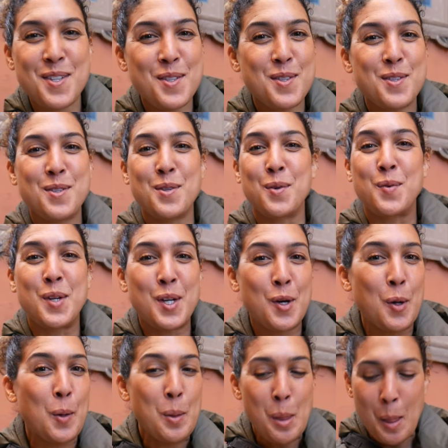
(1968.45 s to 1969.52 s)
is
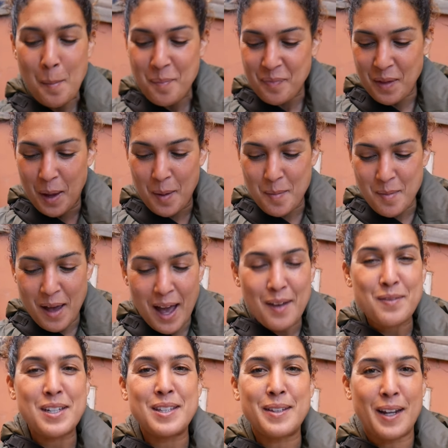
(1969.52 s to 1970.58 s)
surreal. I'm
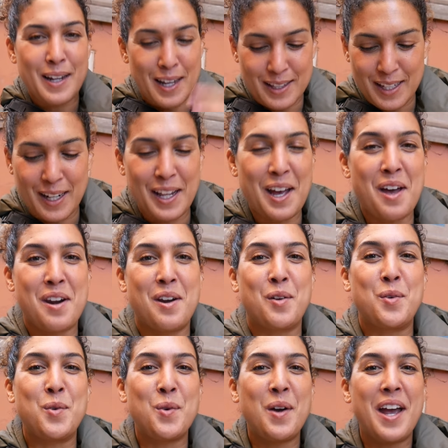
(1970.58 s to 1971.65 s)
having tagliatelle al
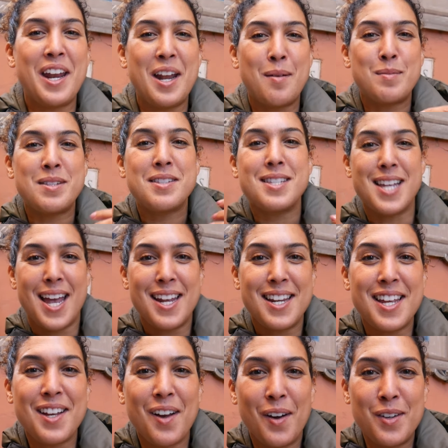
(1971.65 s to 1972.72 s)
ragù and I'm
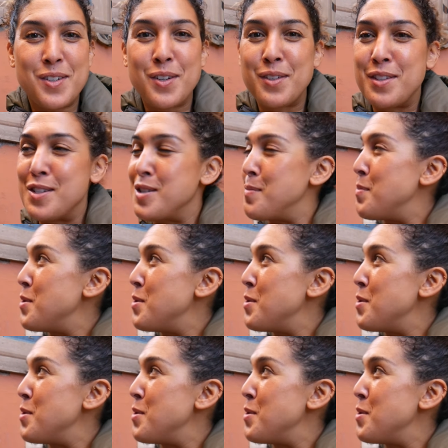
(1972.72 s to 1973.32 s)
standing under this